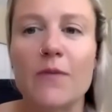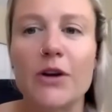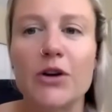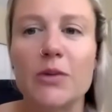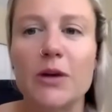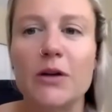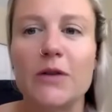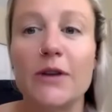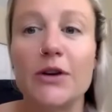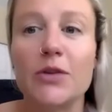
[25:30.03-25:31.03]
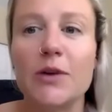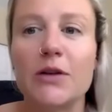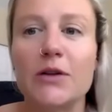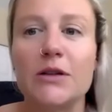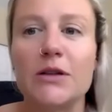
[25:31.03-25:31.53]

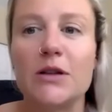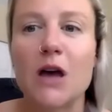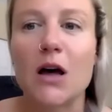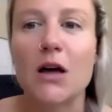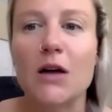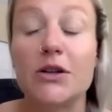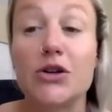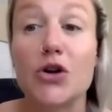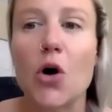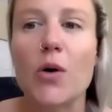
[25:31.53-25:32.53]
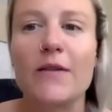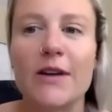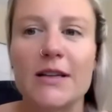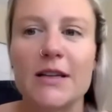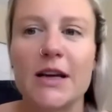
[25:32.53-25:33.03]
Vanderbilt did no
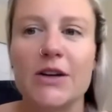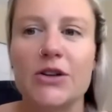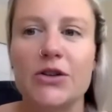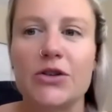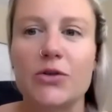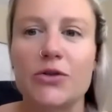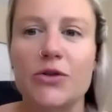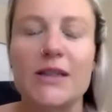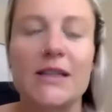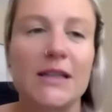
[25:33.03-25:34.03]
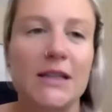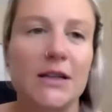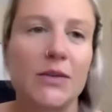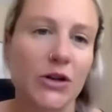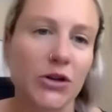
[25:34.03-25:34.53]
investigation to address
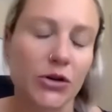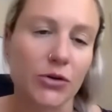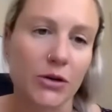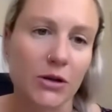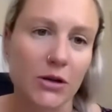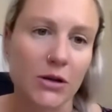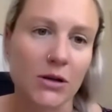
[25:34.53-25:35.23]
system issues.